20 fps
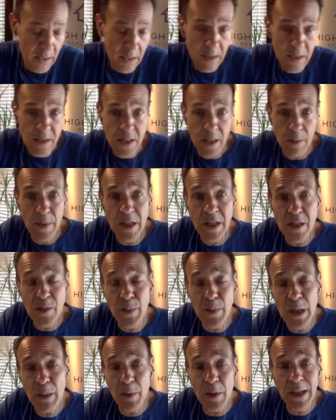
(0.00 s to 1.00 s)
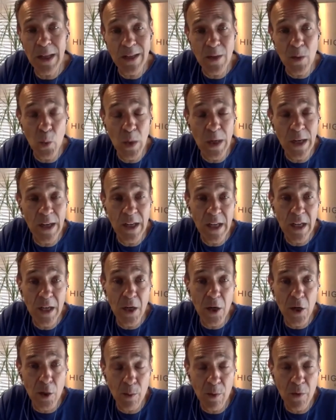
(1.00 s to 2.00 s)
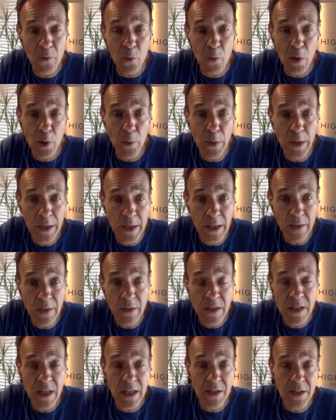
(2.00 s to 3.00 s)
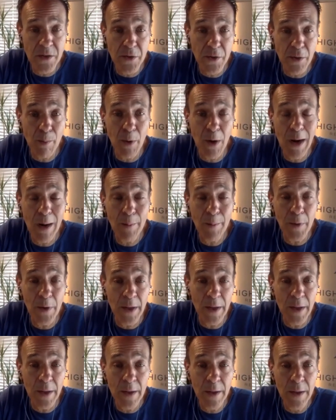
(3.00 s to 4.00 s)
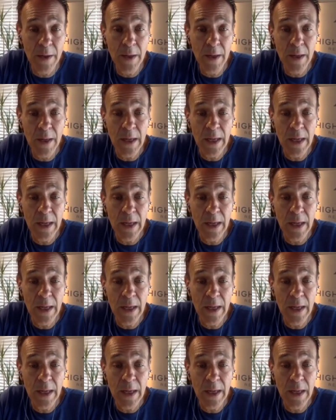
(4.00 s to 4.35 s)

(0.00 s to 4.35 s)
some of these people had to wait a year before we could even touch their property. Mm-hmm.